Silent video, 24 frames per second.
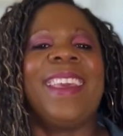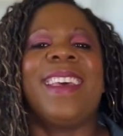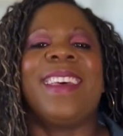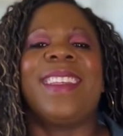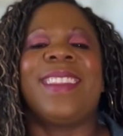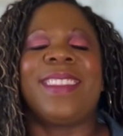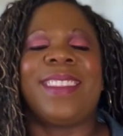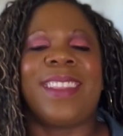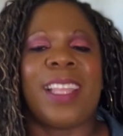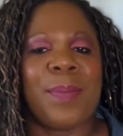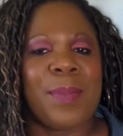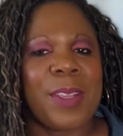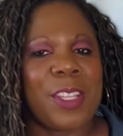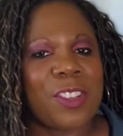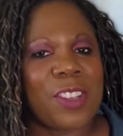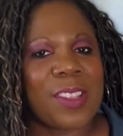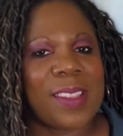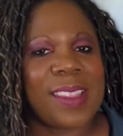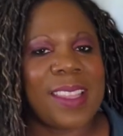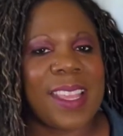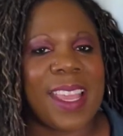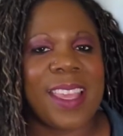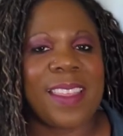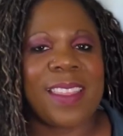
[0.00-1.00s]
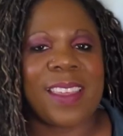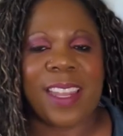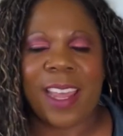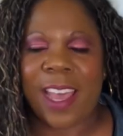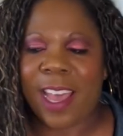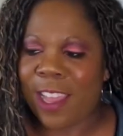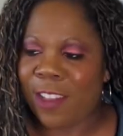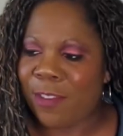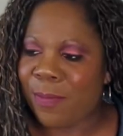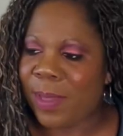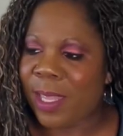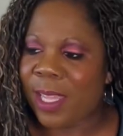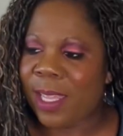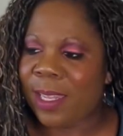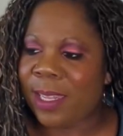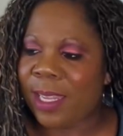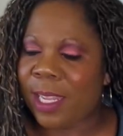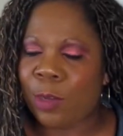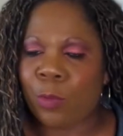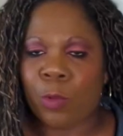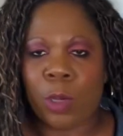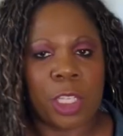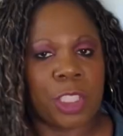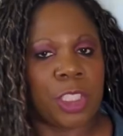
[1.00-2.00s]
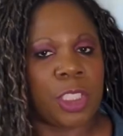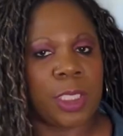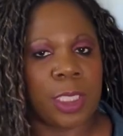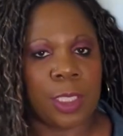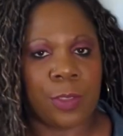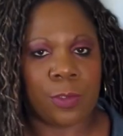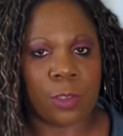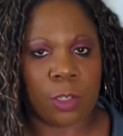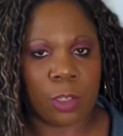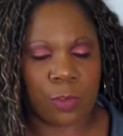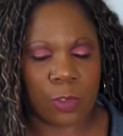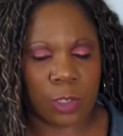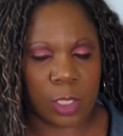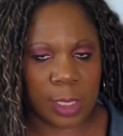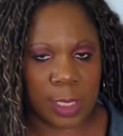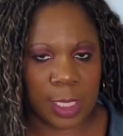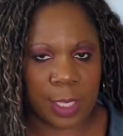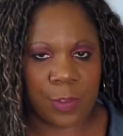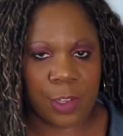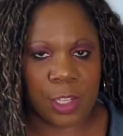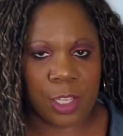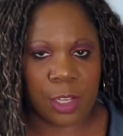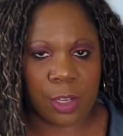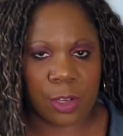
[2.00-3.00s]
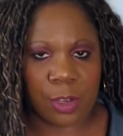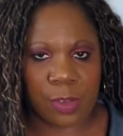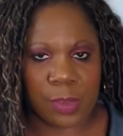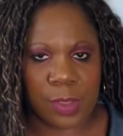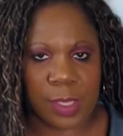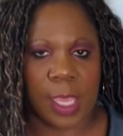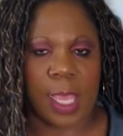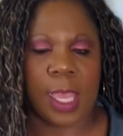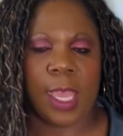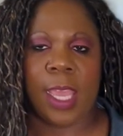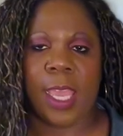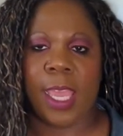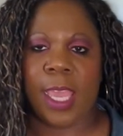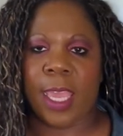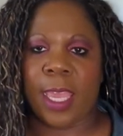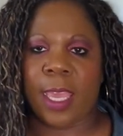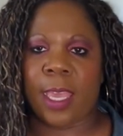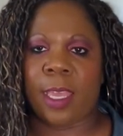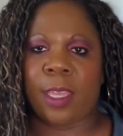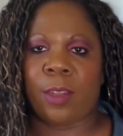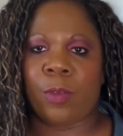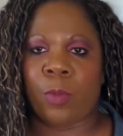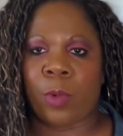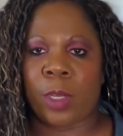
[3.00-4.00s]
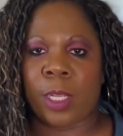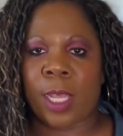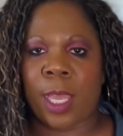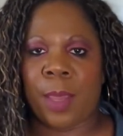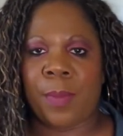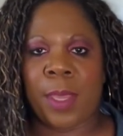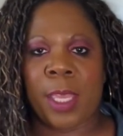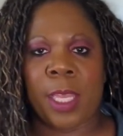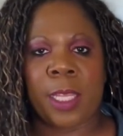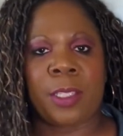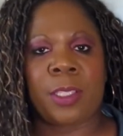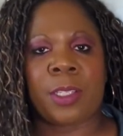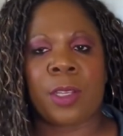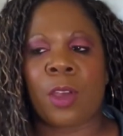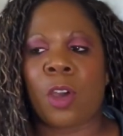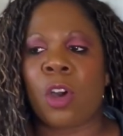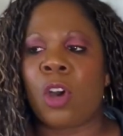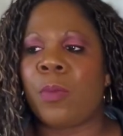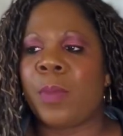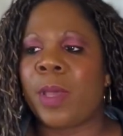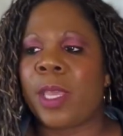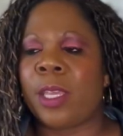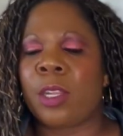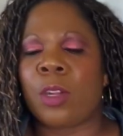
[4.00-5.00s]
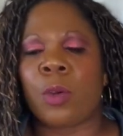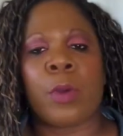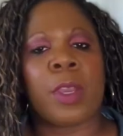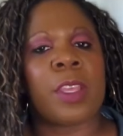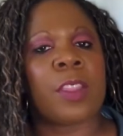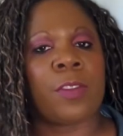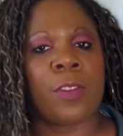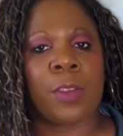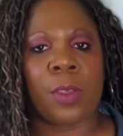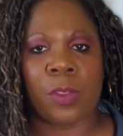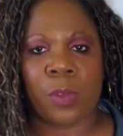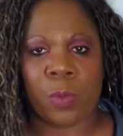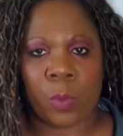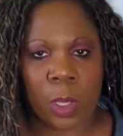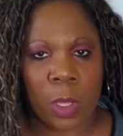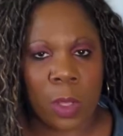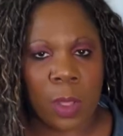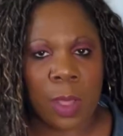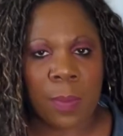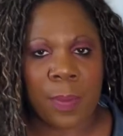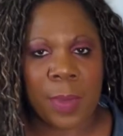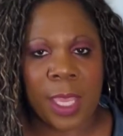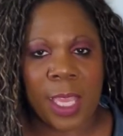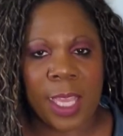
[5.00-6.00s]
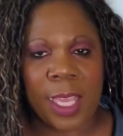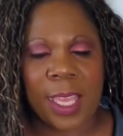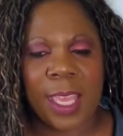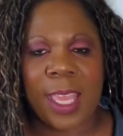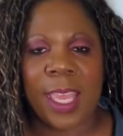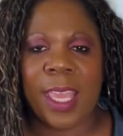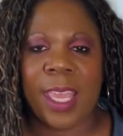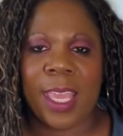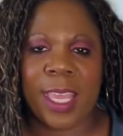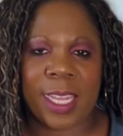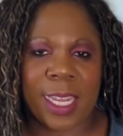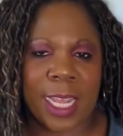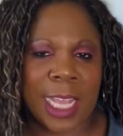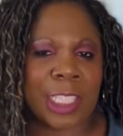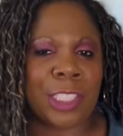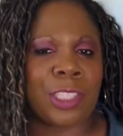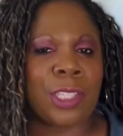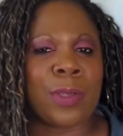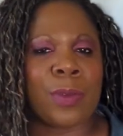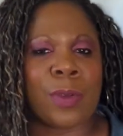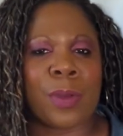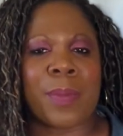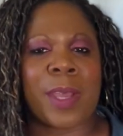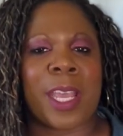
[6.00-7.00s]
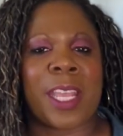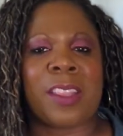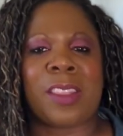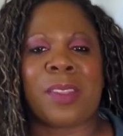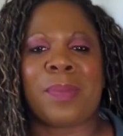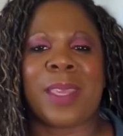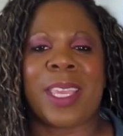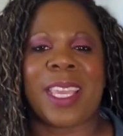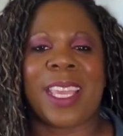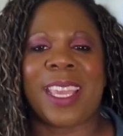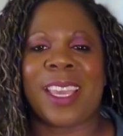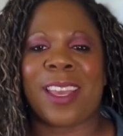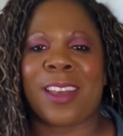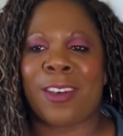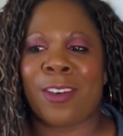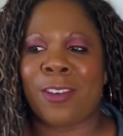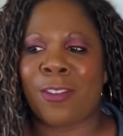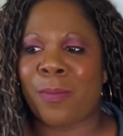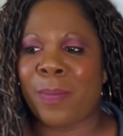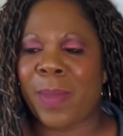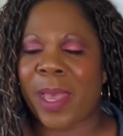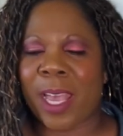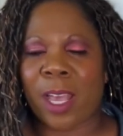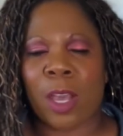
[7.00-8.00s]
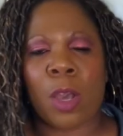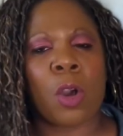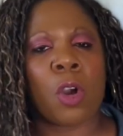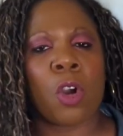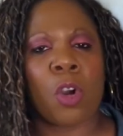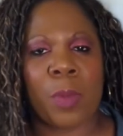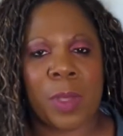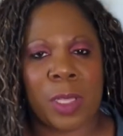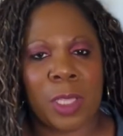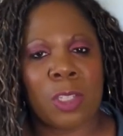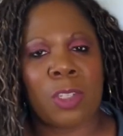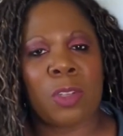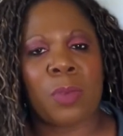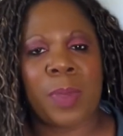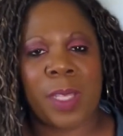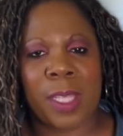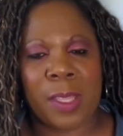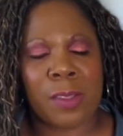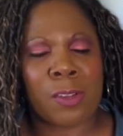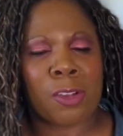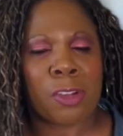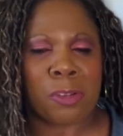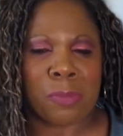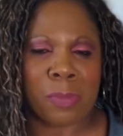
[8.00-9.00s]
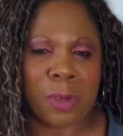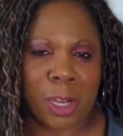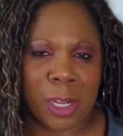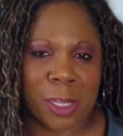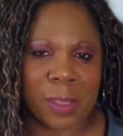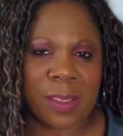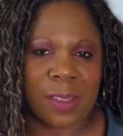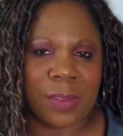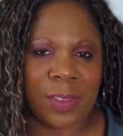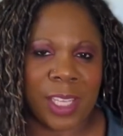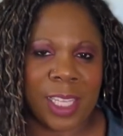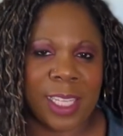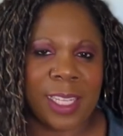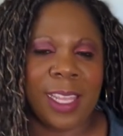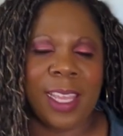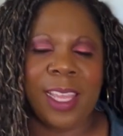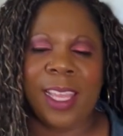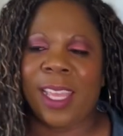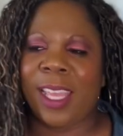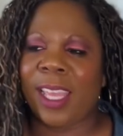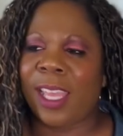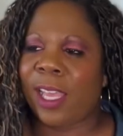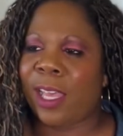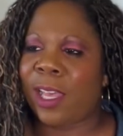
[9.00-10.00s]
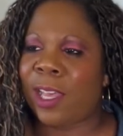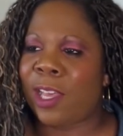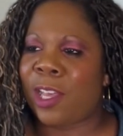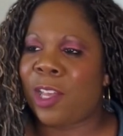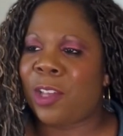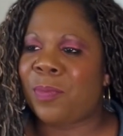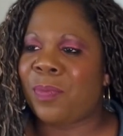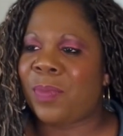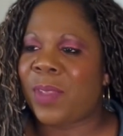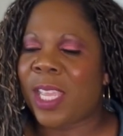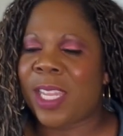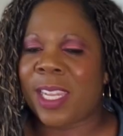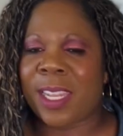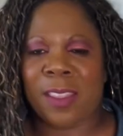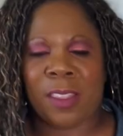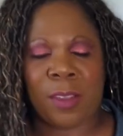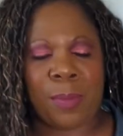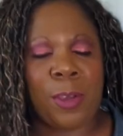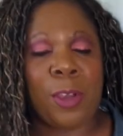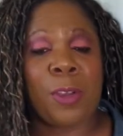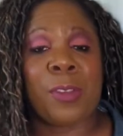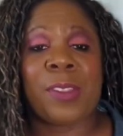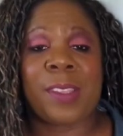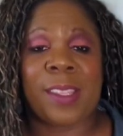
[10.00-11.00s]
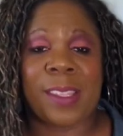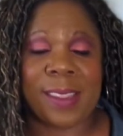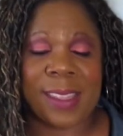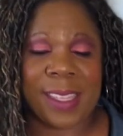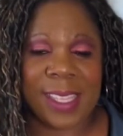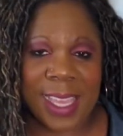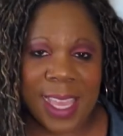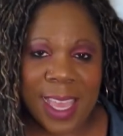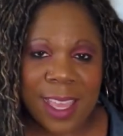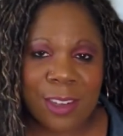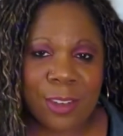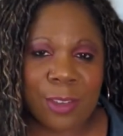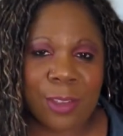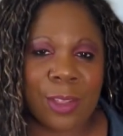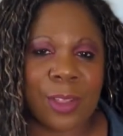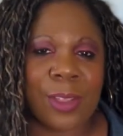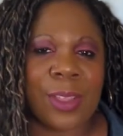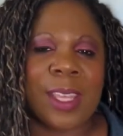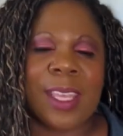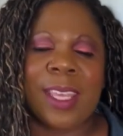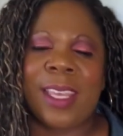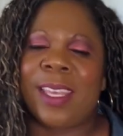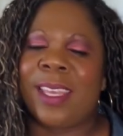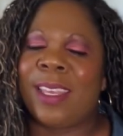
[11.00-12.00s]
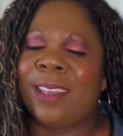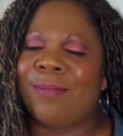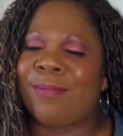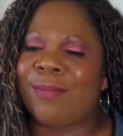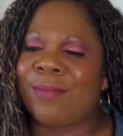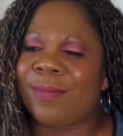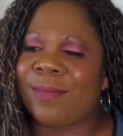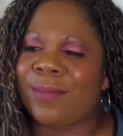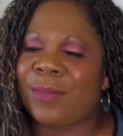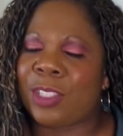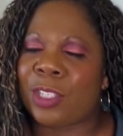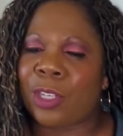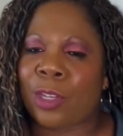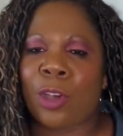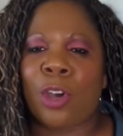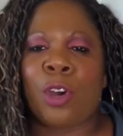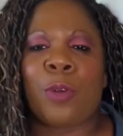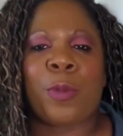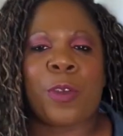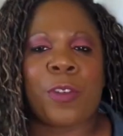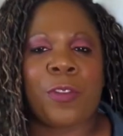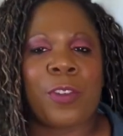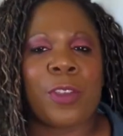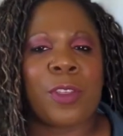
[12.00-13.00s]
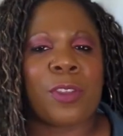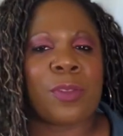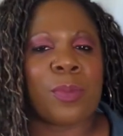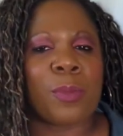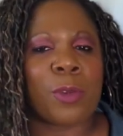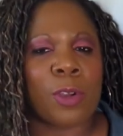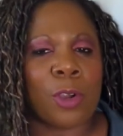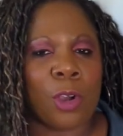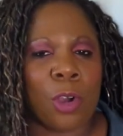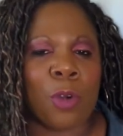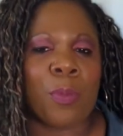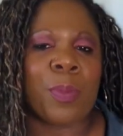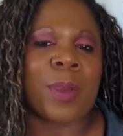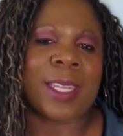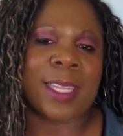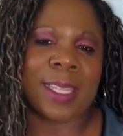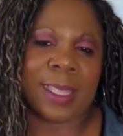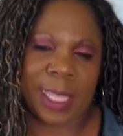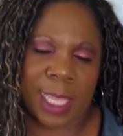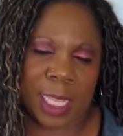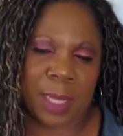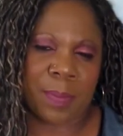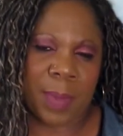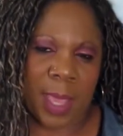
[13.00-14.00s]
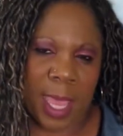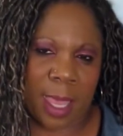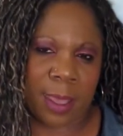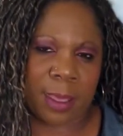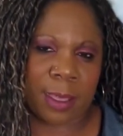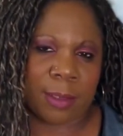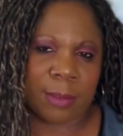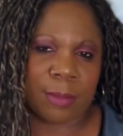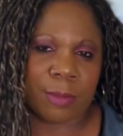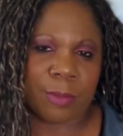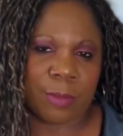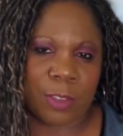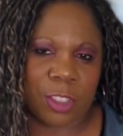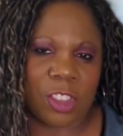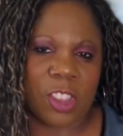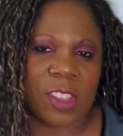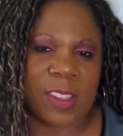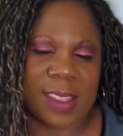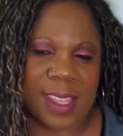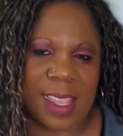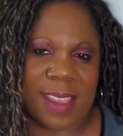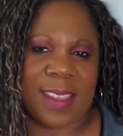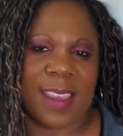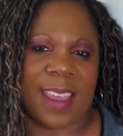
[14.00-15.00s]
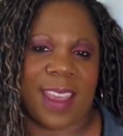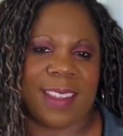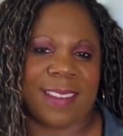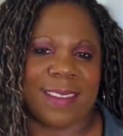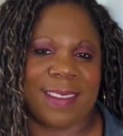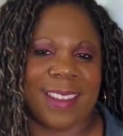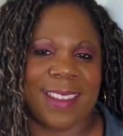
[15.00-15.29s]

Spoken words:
Let me just say that I've been in Washington for over 11 years, and when I'm in Tacoma, it always feels welcoming. It actually reminds me of back home a little bit, certain parts of it. And as opposed to Seattle, Tacoma feels more open and laid back. We'll just say that.